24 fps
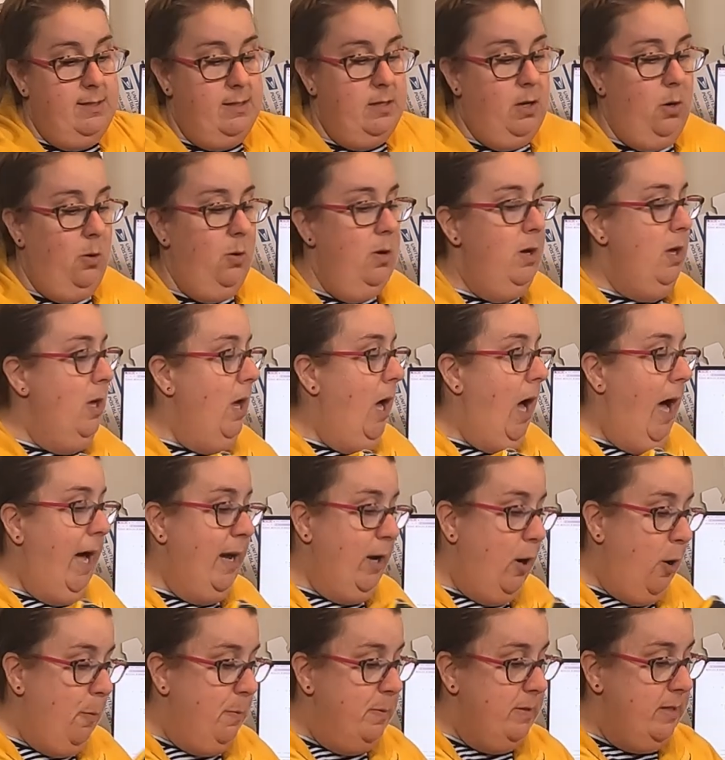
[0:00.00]
So
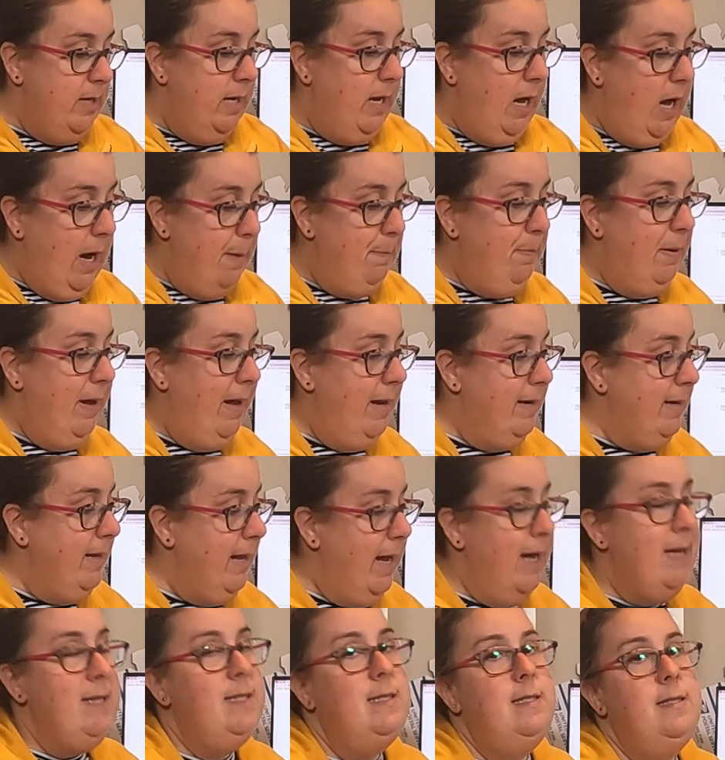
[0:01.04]
I opened it up, and
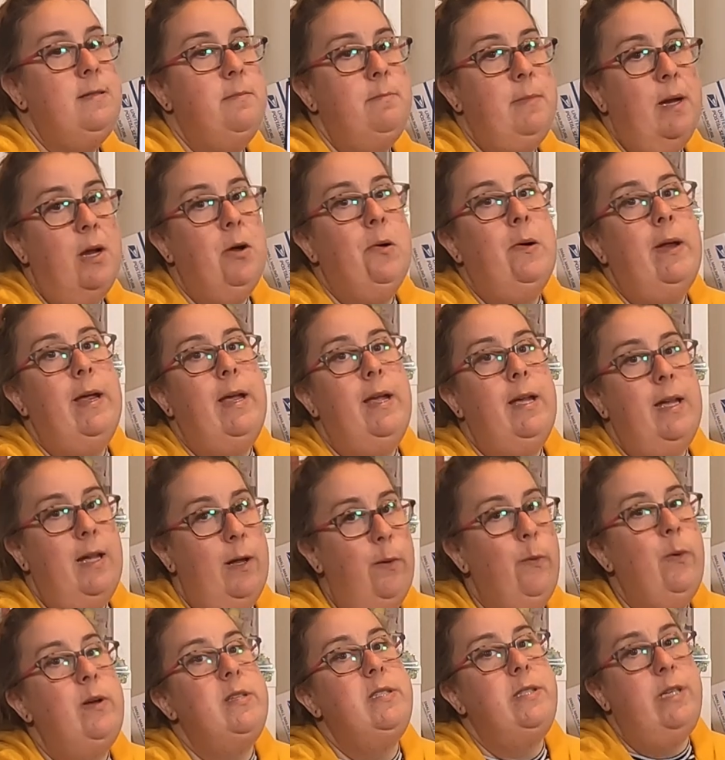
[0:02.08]
yes, Mary,
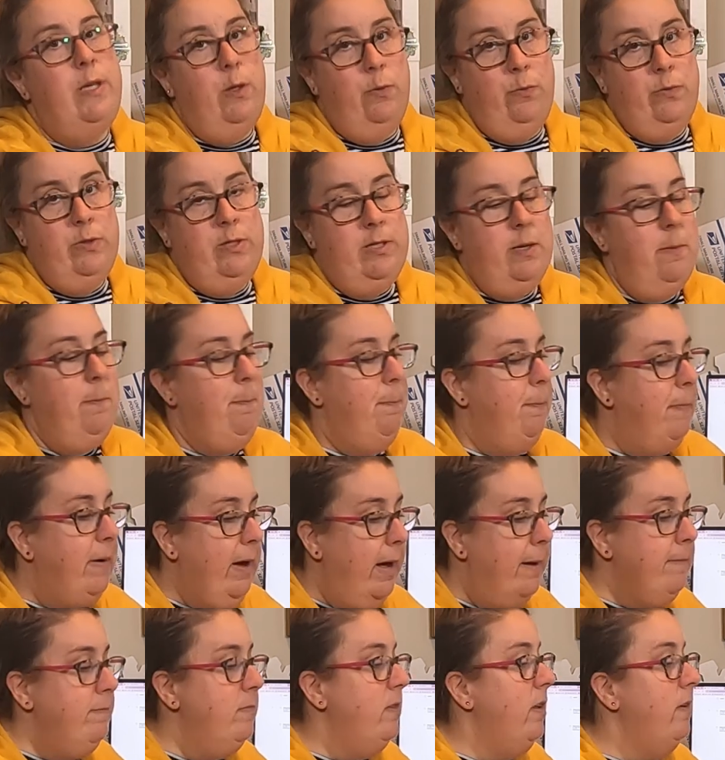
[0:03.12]
it was used,
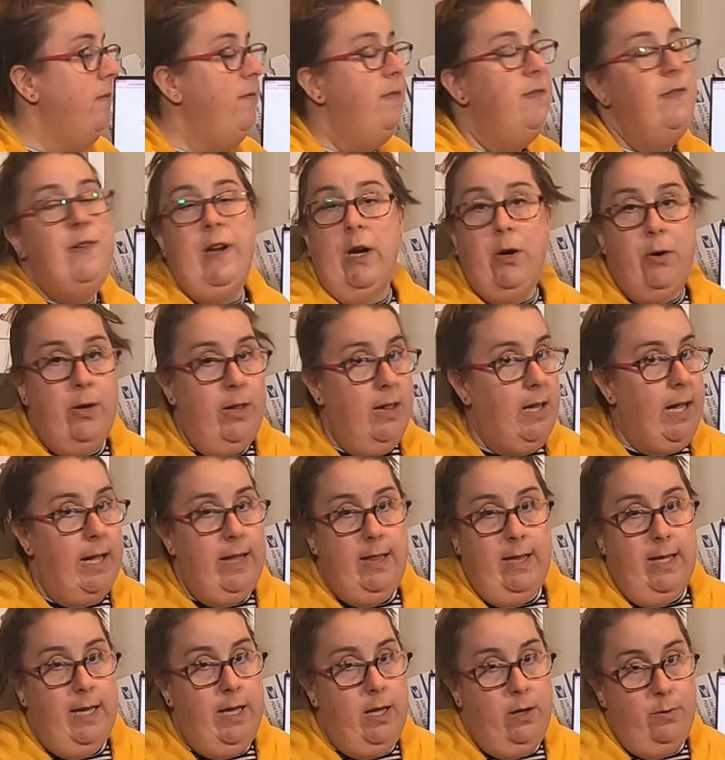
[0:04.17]
but very
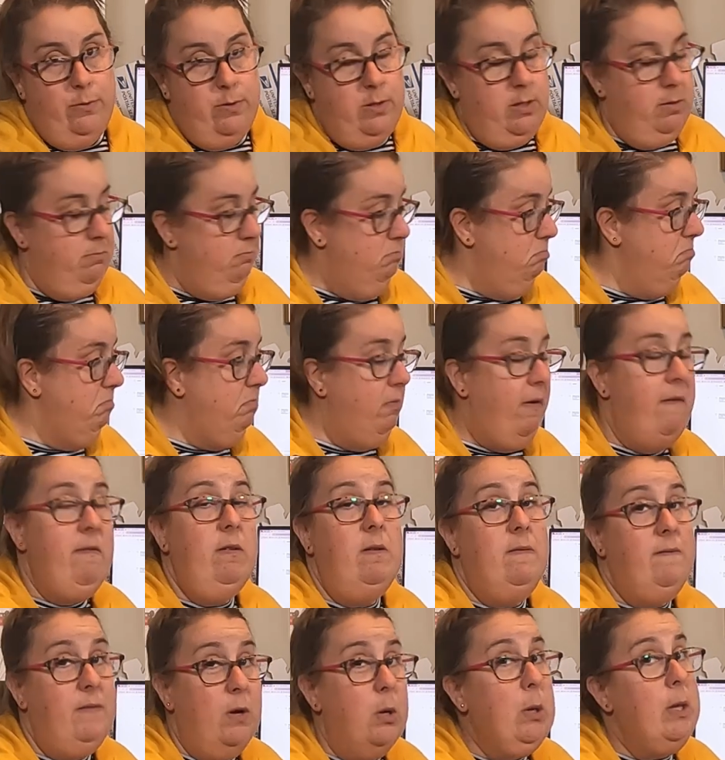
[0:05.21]
lightly used.
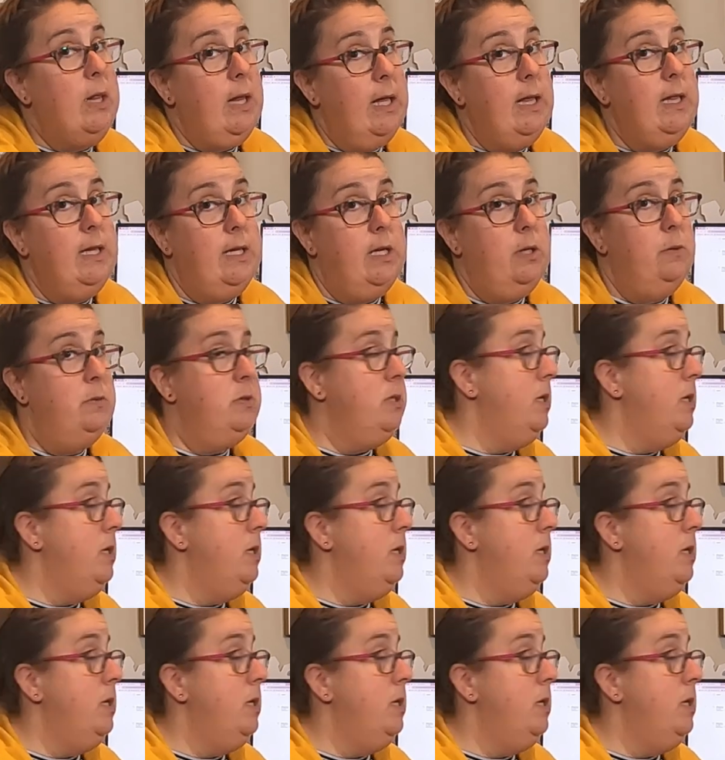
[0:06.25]
Very lightly